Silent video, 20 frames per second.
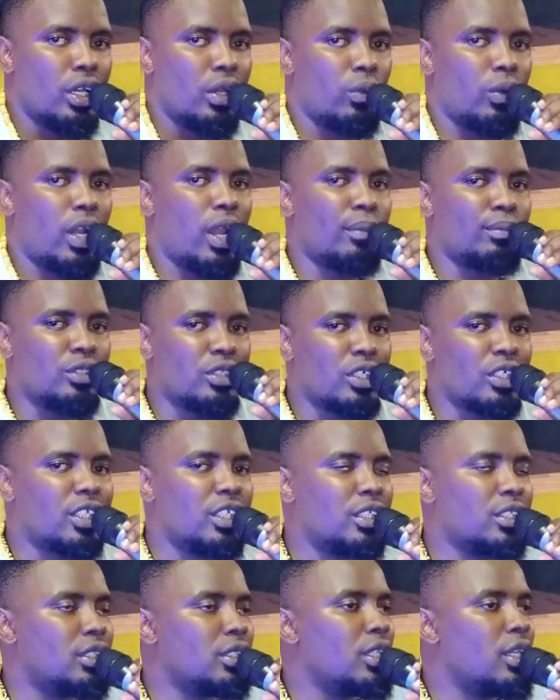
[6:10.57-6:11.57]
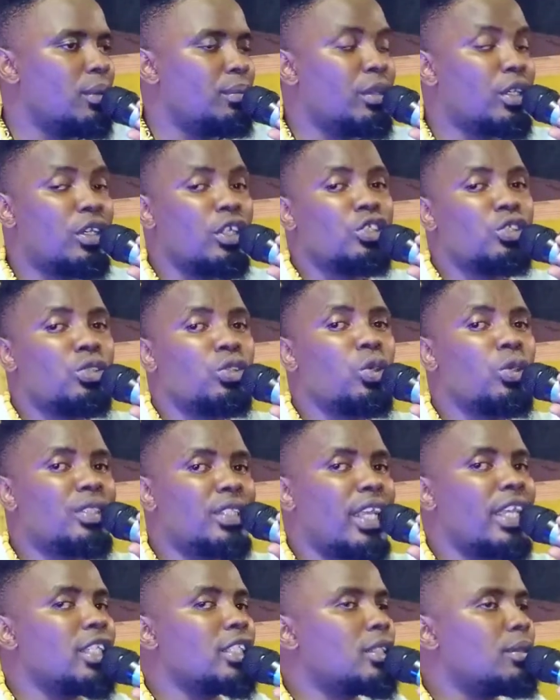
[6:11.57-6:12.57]
When I'm talking, because you know
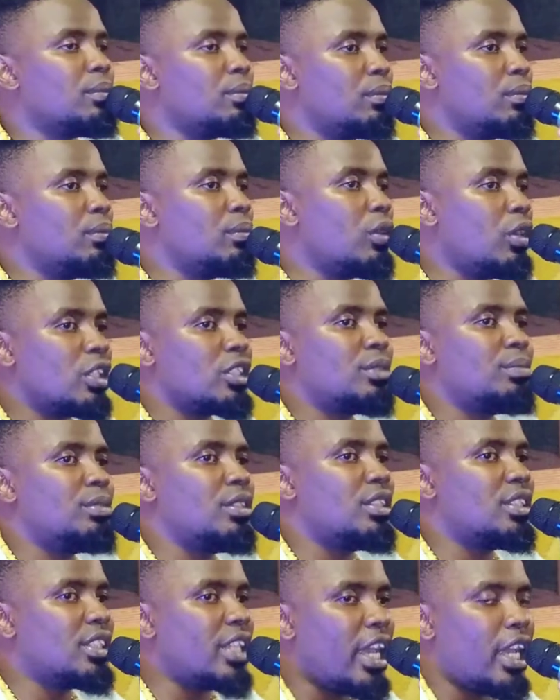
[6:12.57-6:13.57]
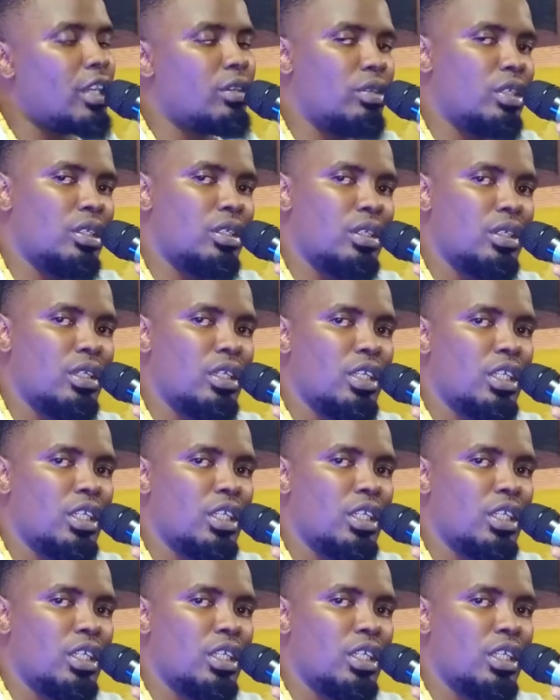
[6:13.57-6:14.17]
things must be sacred.